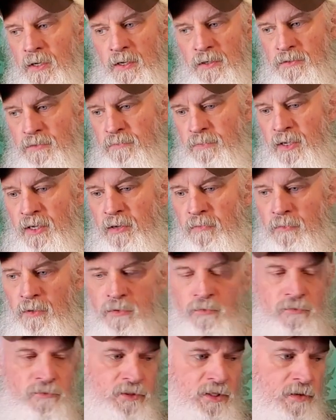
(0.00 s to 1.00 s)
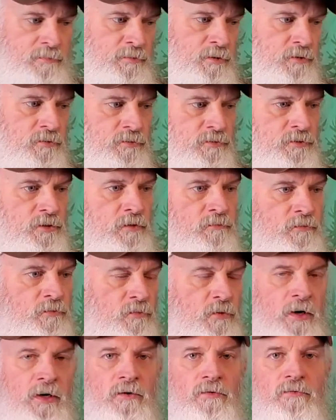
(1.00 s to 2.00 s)
doesn't mean I'm not going to keep the other stuff
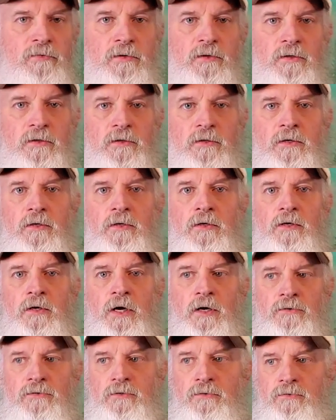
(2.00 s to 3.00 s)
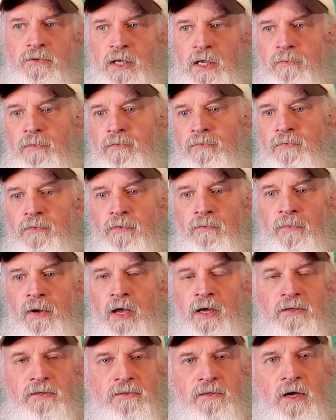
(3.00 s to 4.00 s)
around. I'll still keep it for
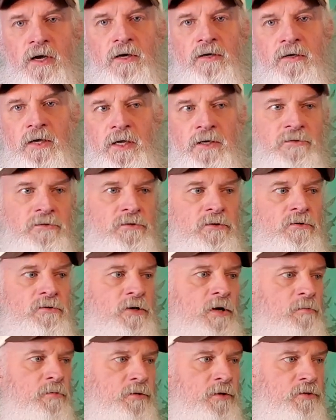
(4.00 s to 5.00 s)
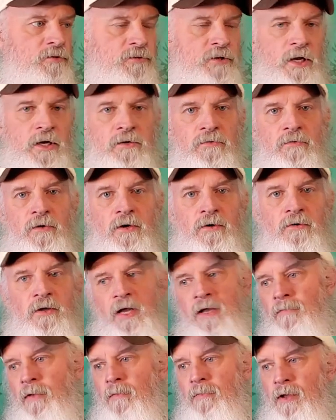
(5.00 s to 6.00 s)
back stock case, you know, a couple years down the road,
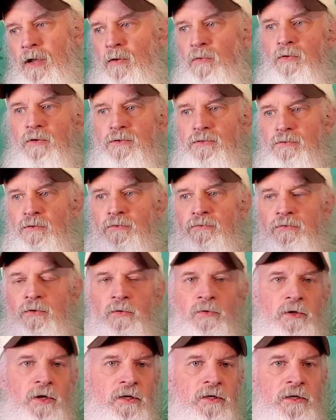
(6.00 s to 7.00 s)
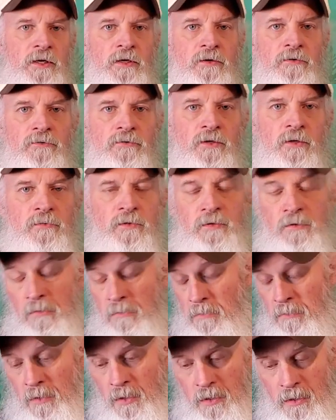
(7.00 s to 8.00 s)
hey, maybe I want to start throwing that again or something.
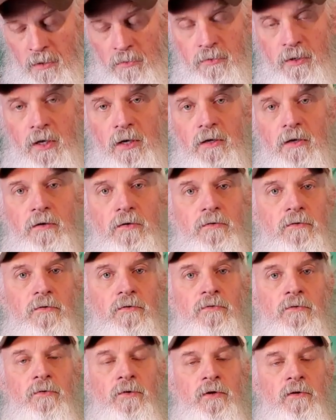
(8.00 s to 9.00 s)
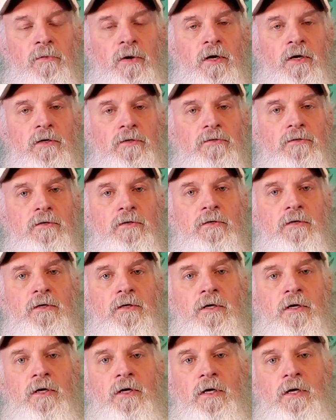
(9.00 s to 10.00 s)
Okay, throw it in the box.
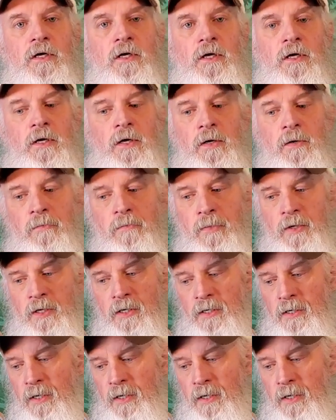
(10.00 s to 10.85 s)
But